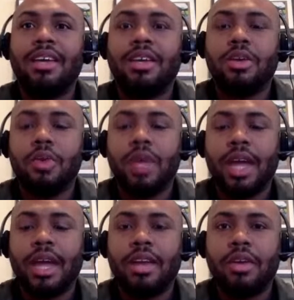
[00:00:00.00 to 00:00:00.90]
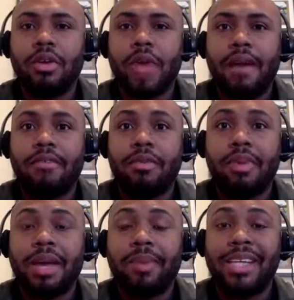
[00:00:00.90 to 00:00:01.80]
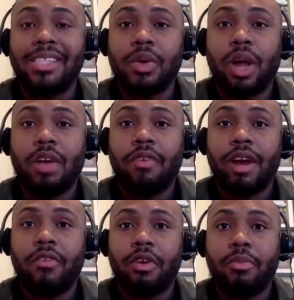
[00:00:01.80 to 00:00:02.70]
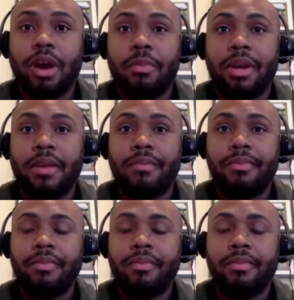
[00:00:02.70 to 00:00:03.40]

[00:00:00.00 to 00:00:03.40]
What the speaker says: you have to be basically qualify for a property